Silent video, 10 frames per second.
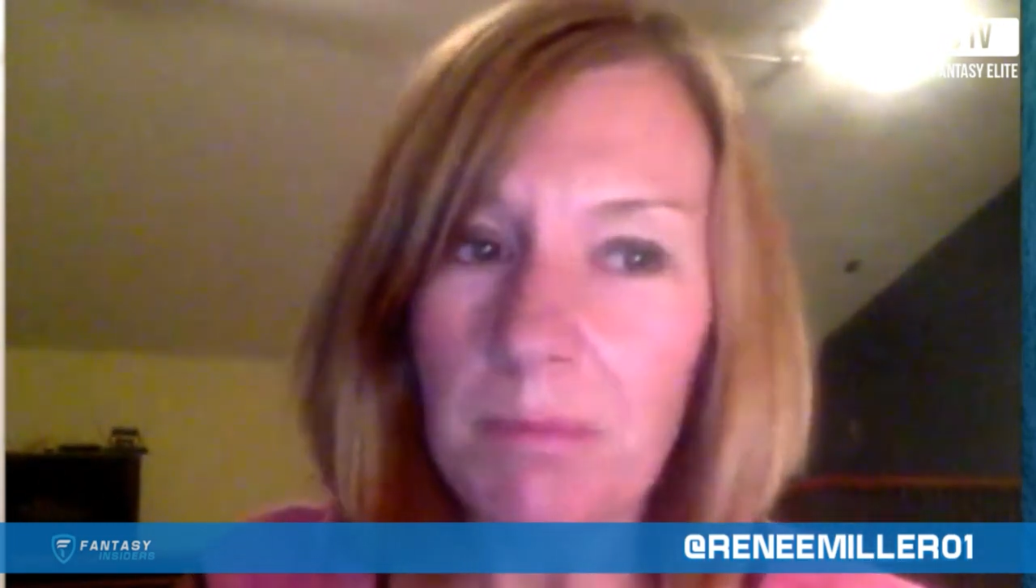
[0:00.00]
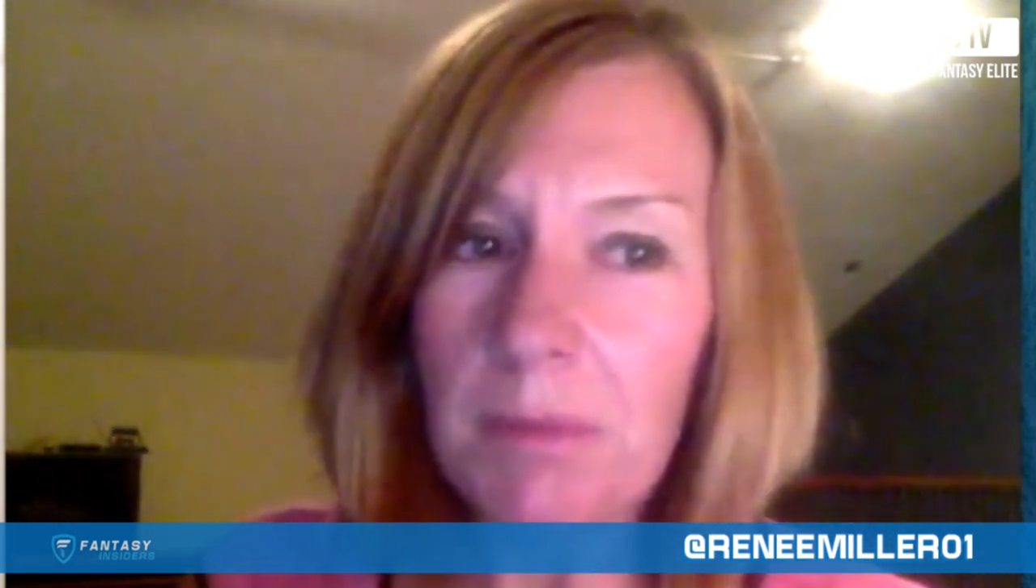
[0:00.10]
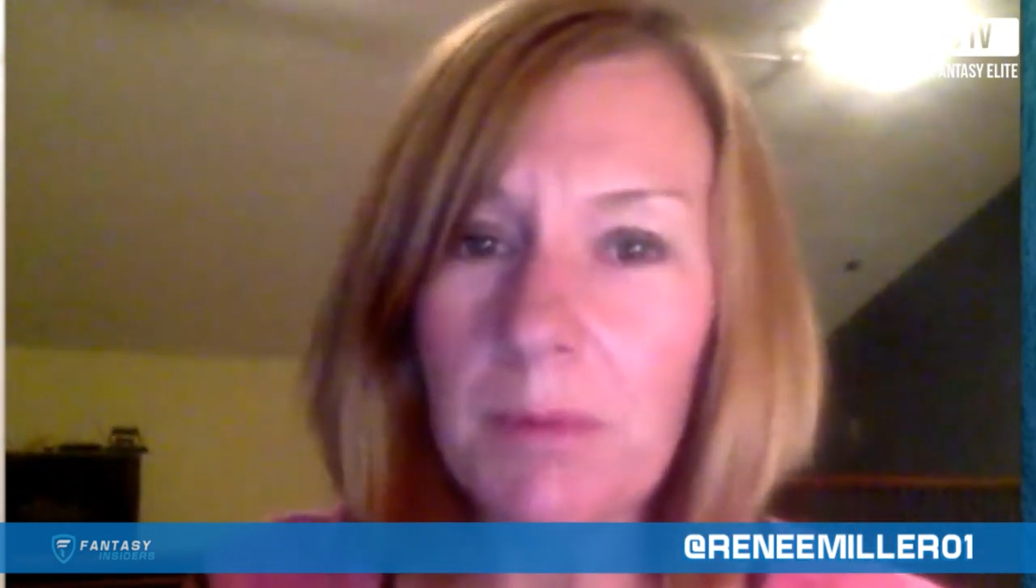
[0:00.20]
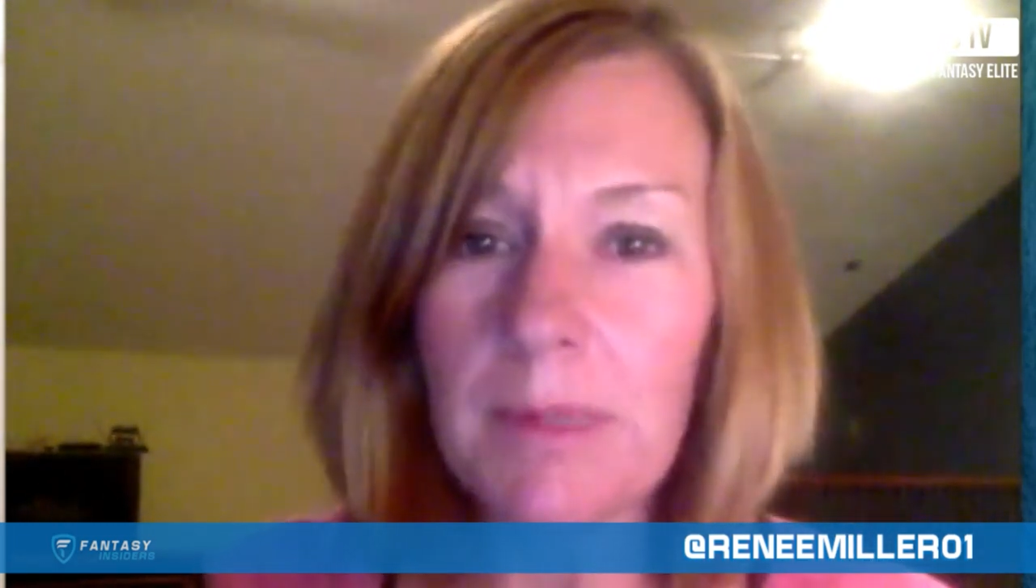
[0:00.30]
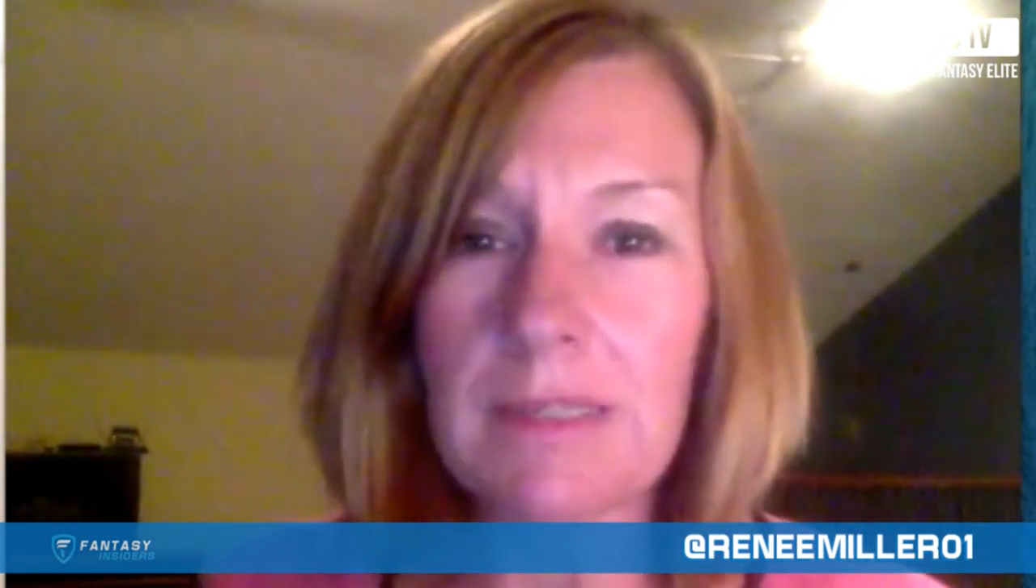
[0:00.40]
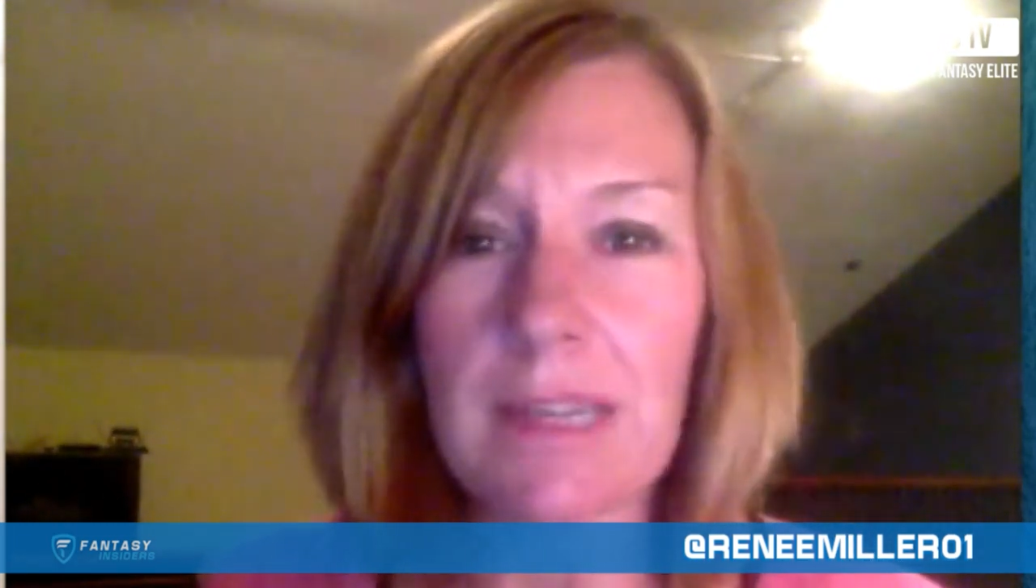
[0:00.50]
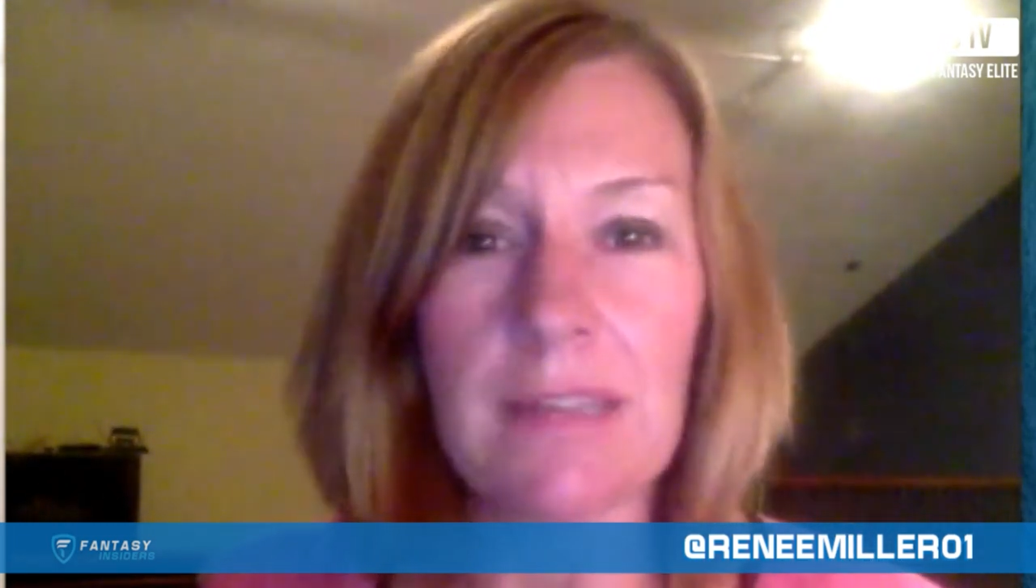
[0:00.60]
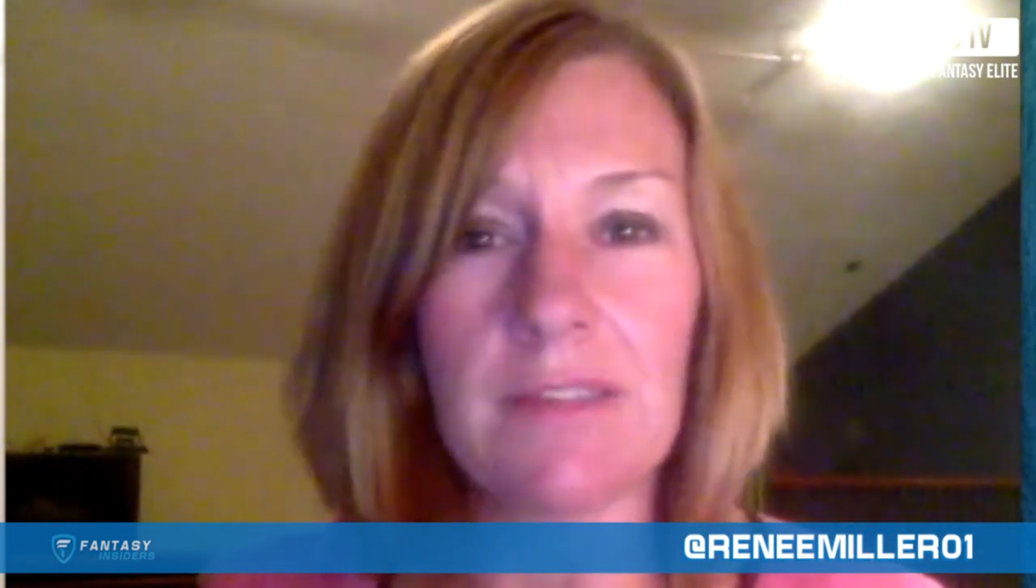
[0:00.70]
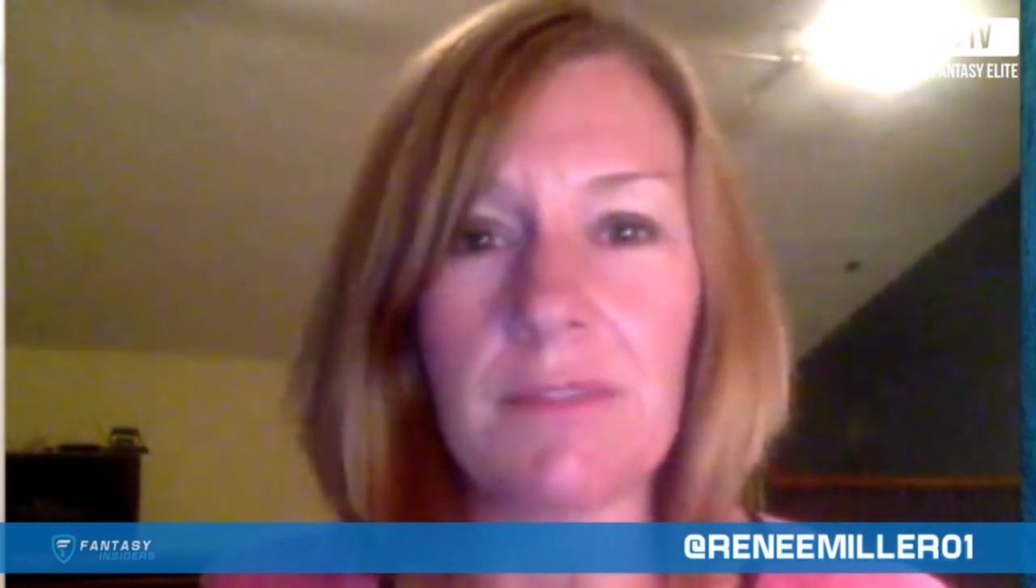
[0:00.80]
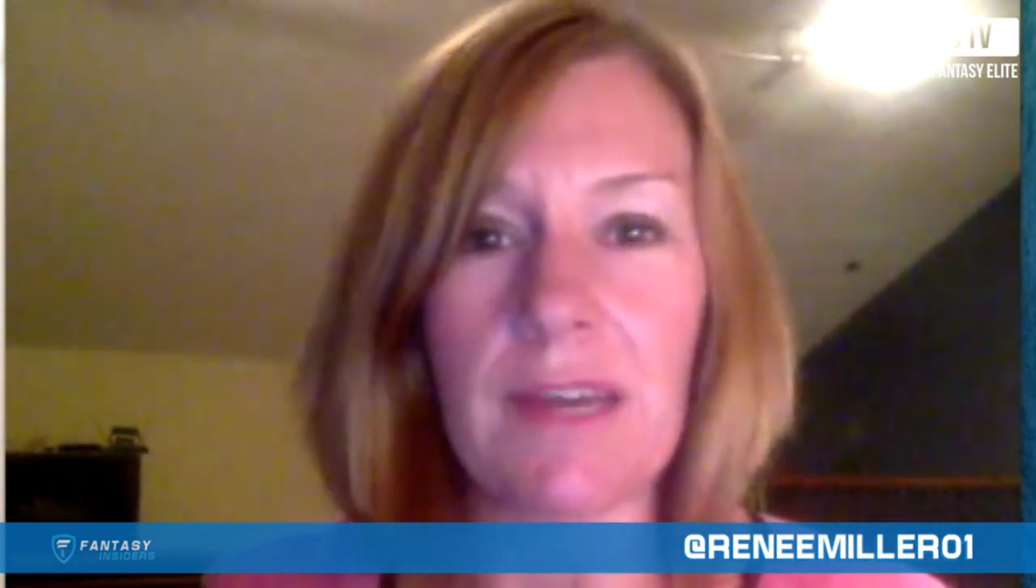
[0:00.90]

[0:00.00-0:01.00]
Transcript: People win tens of